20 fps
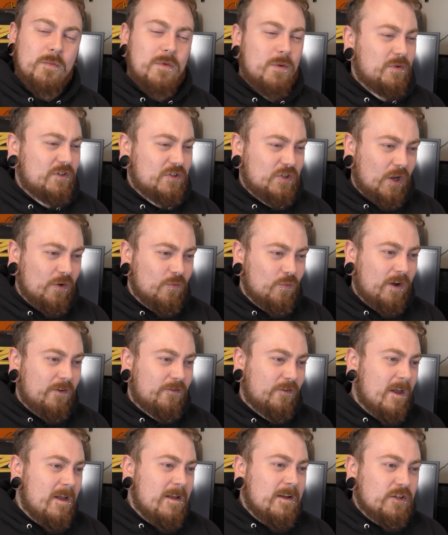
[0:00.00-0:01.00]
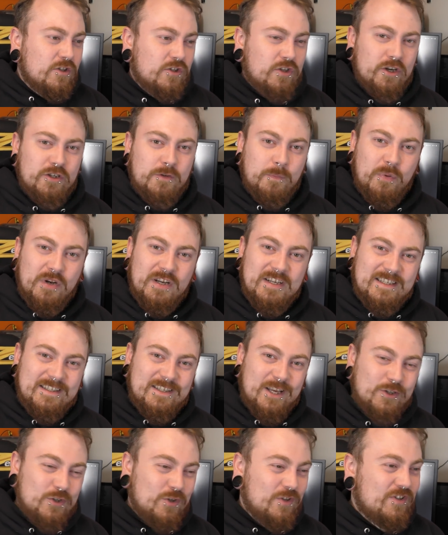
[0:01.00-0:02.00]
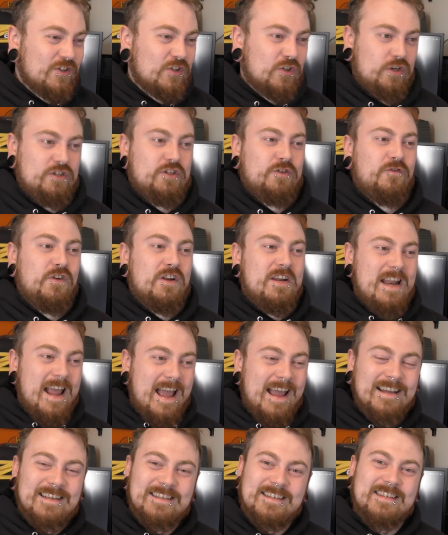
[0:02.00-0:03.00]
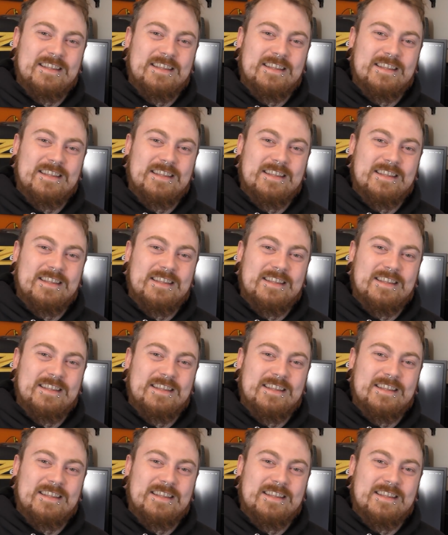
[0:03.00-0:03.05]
It was done with such precision, such finesse,